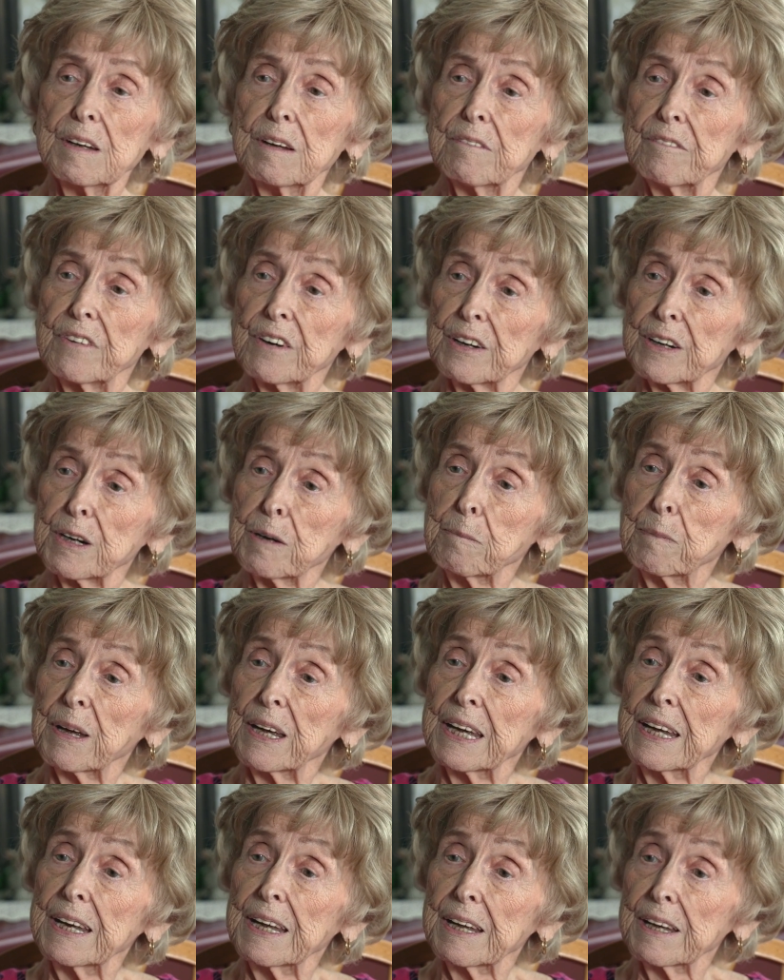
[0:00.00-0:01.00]
the very
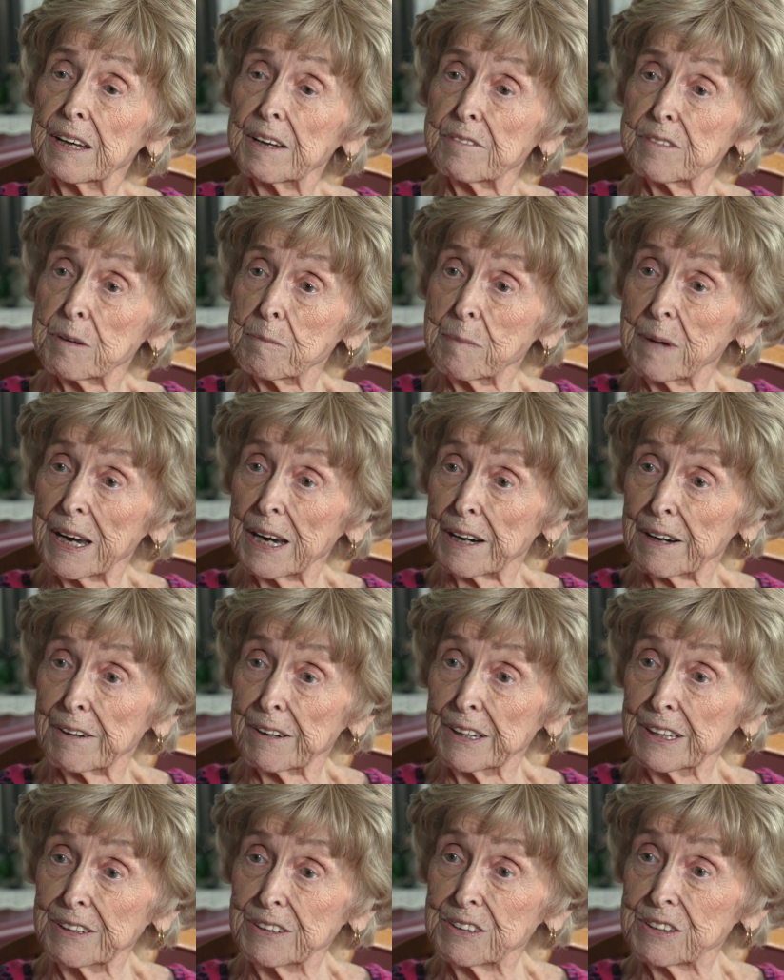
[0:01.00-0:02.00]
beginning of a
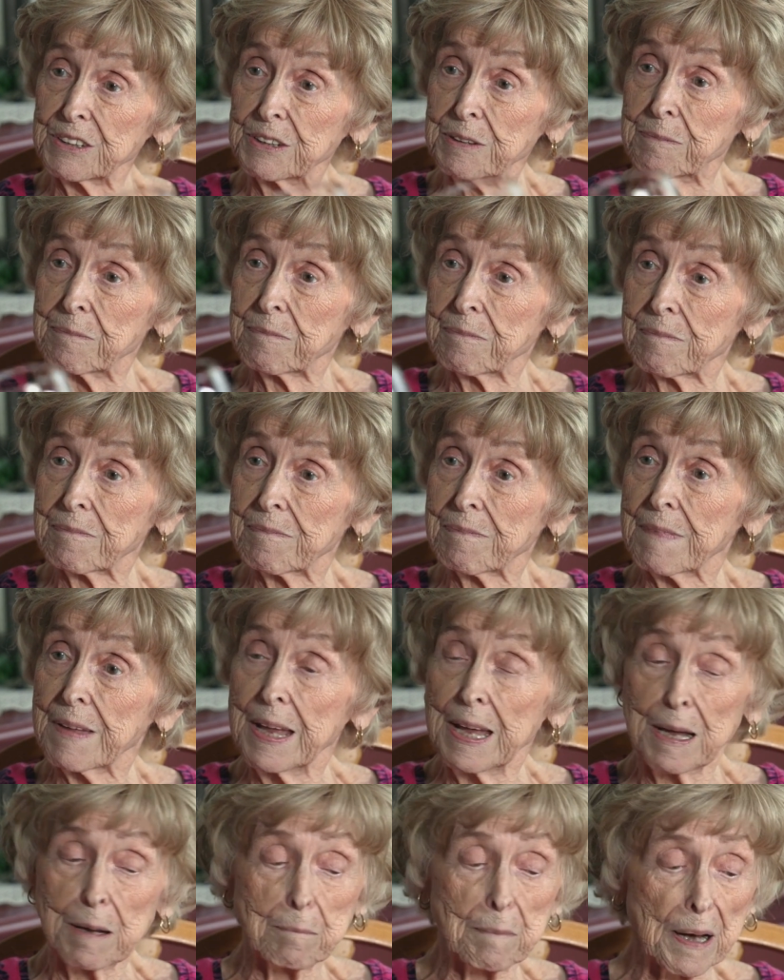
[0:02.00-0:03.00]
marriage. Mm-hmm.
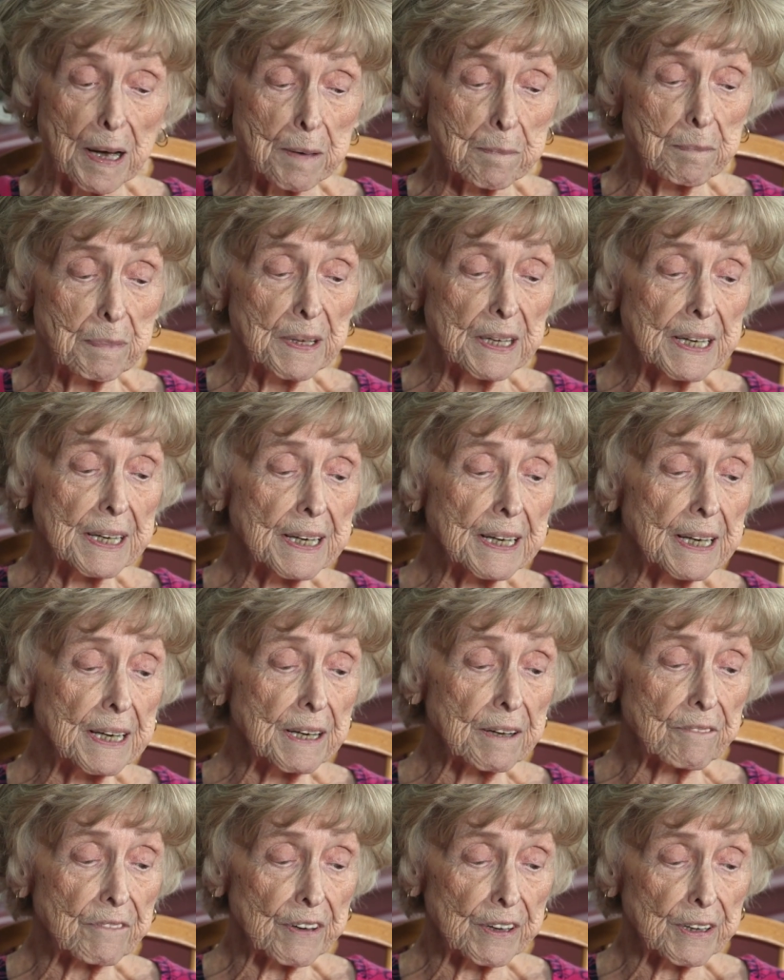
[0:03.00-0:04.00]
By being in
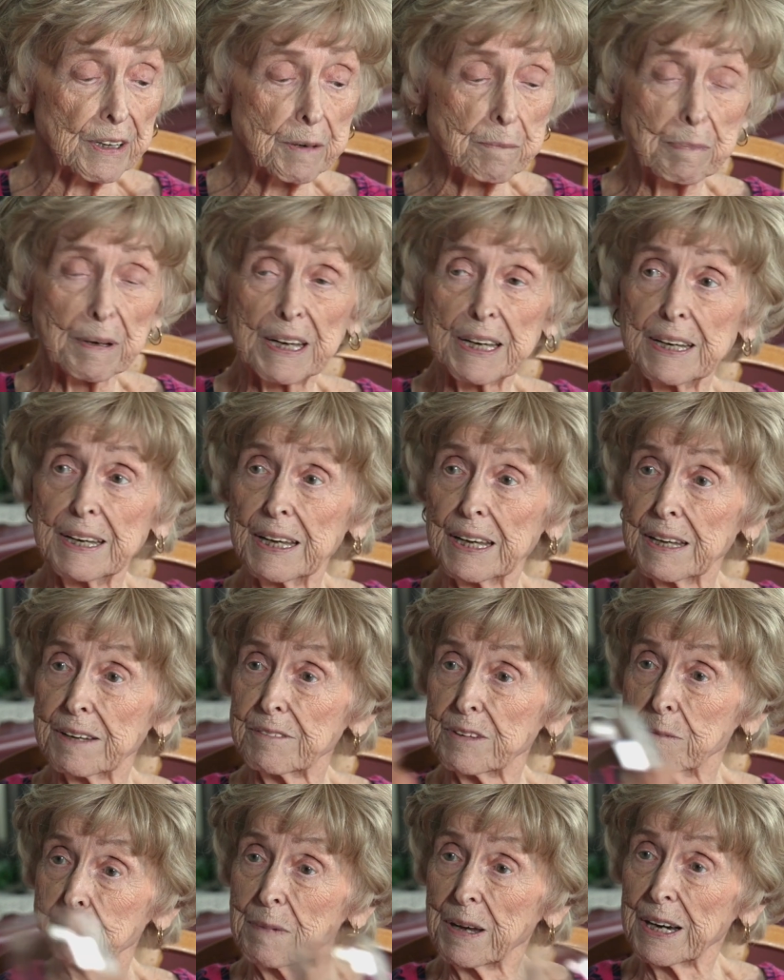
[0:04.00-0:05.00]
the very beginning of
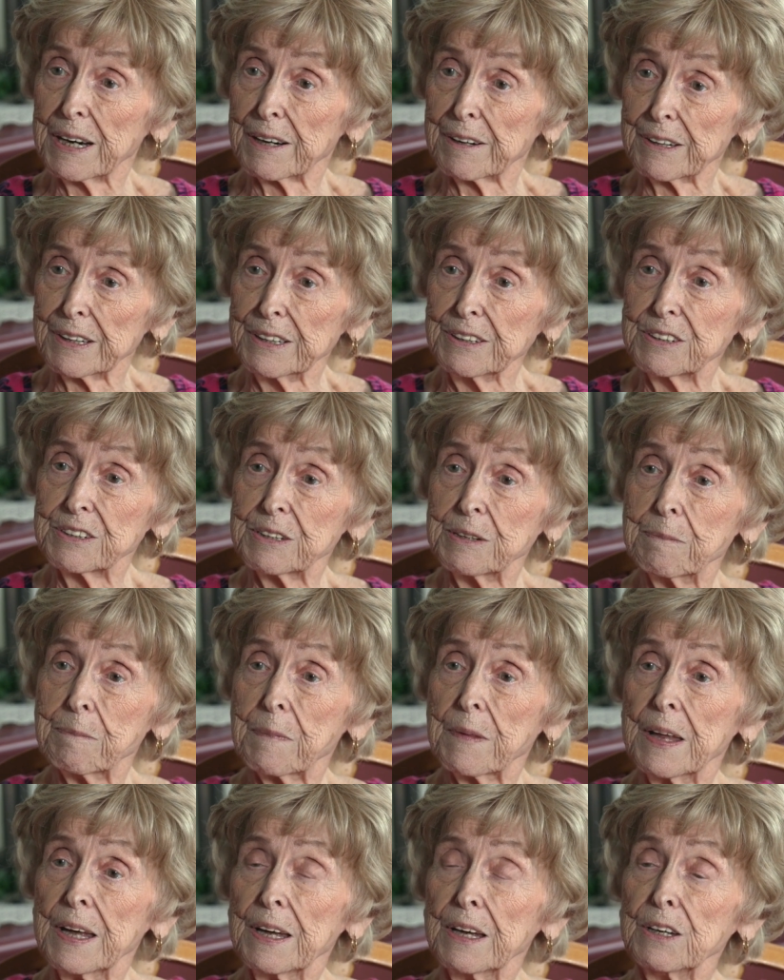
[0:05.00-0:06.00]
a marriage,
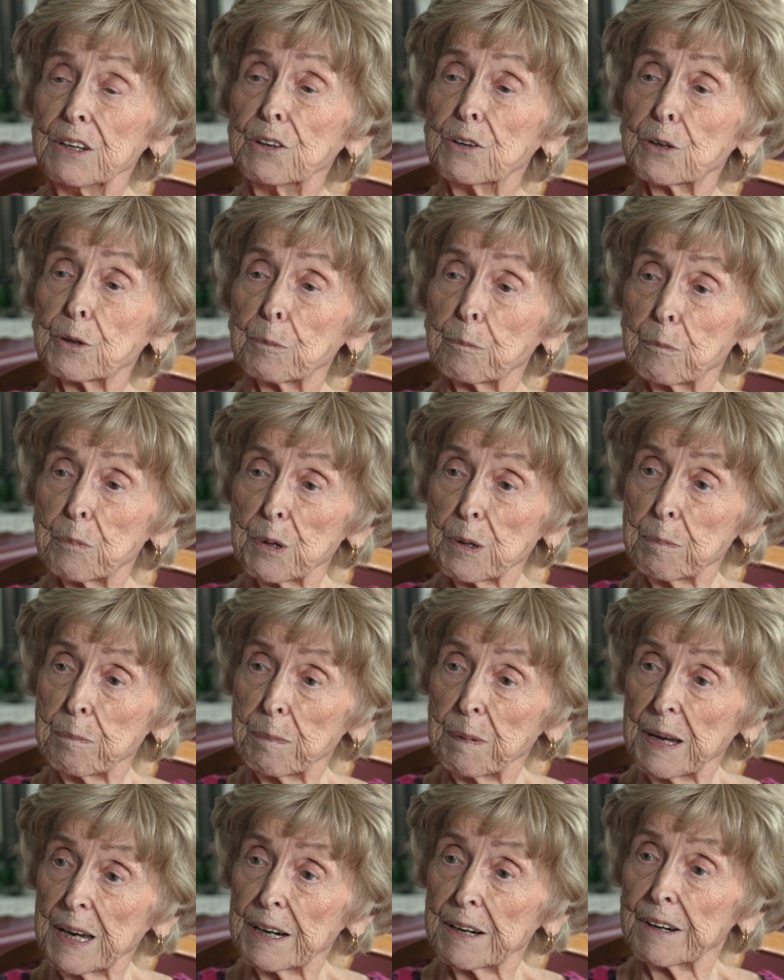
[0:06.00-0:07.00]
you're
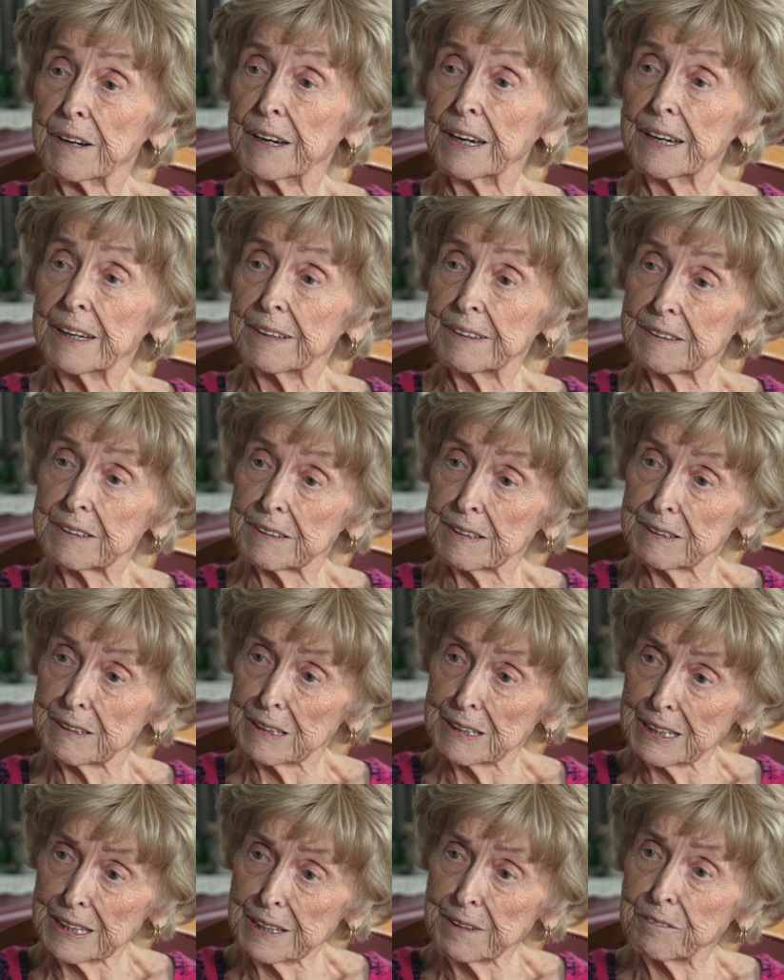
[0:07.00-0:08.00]
preparing to
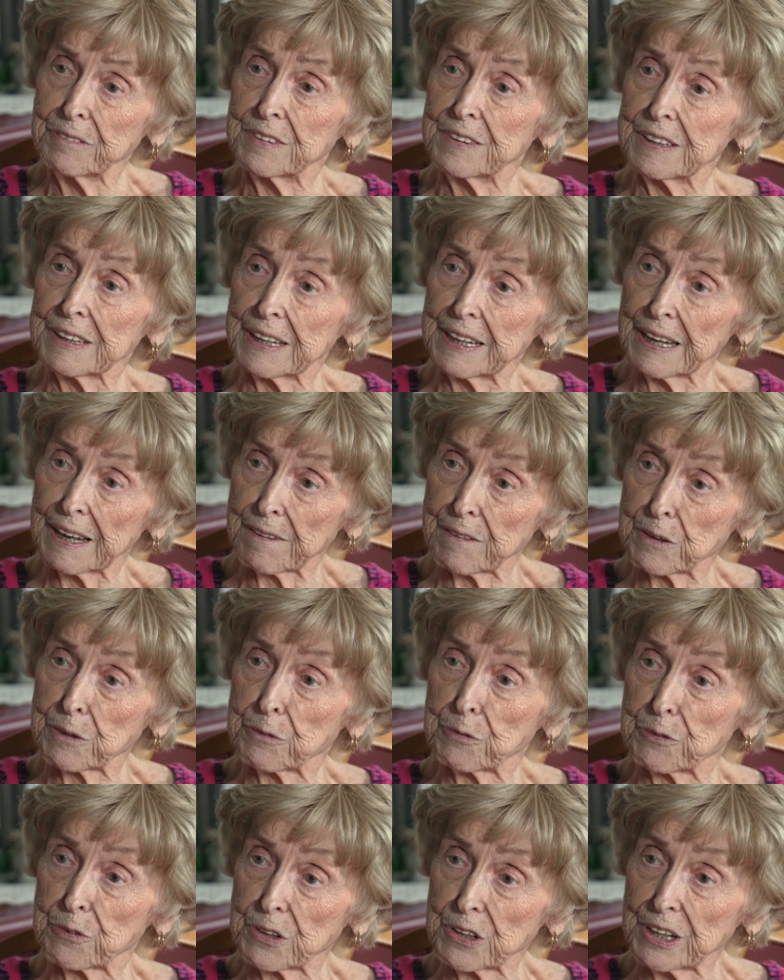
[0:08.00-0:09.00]
live together
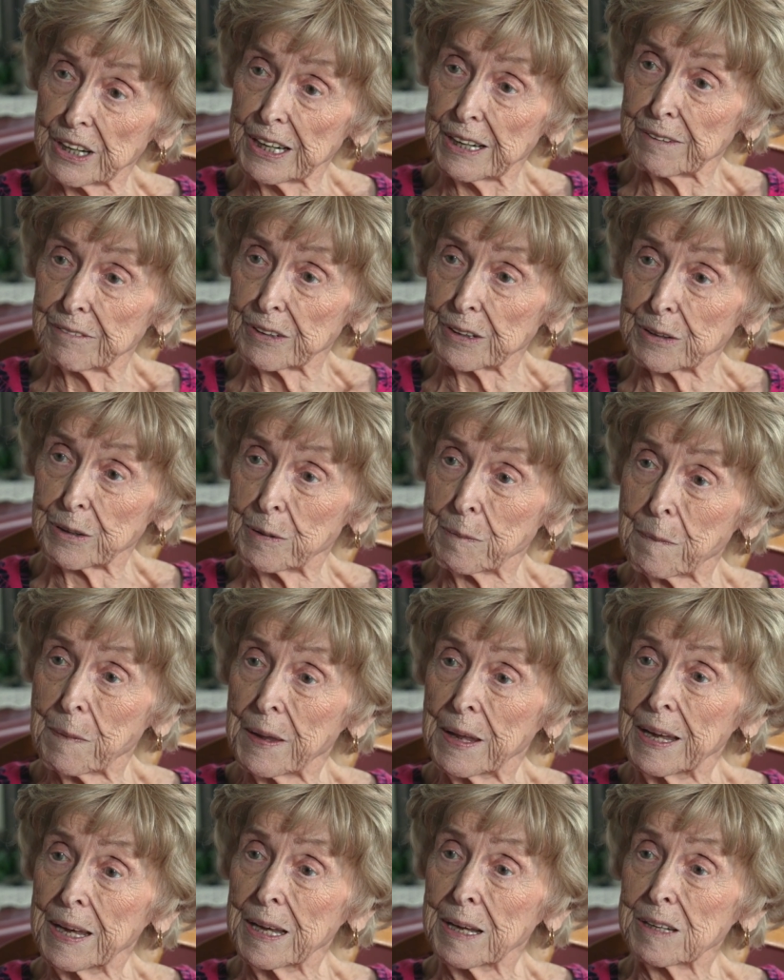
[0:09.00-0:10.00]
forever.
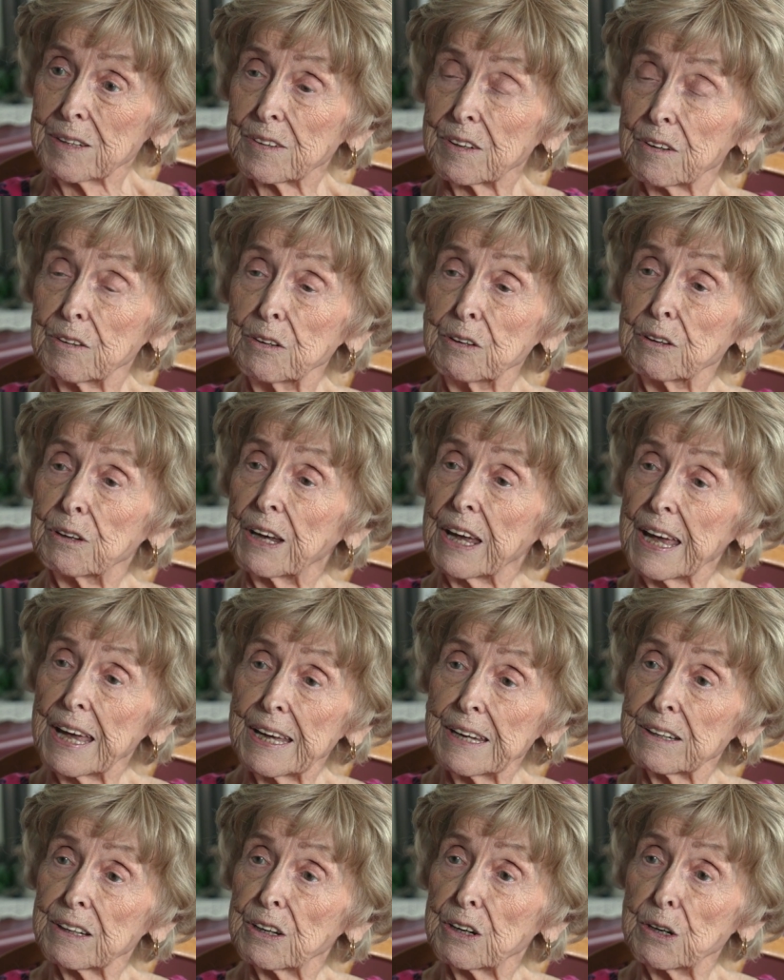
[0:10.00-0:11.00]
So you
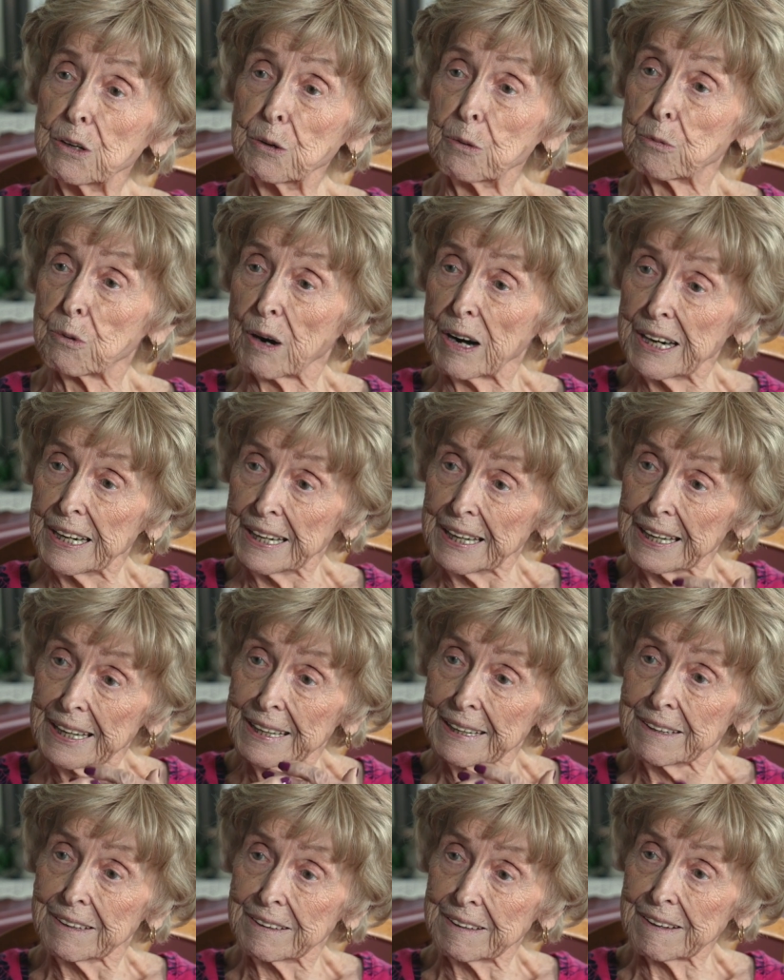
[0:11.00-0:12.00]
can't go right
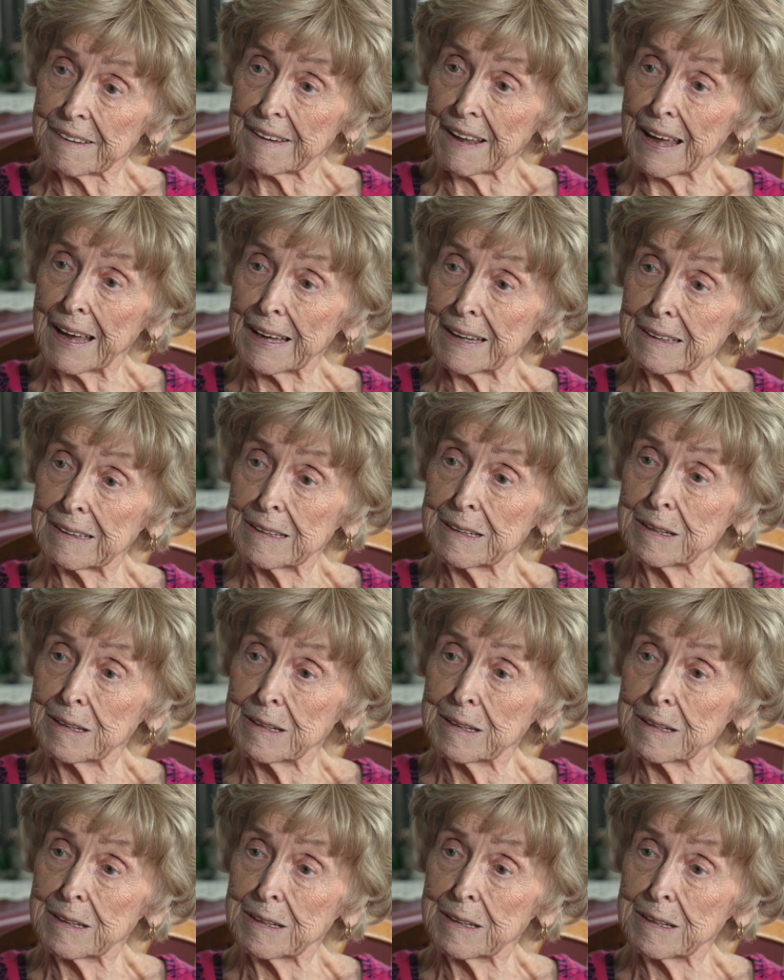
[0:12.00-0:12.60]
into that.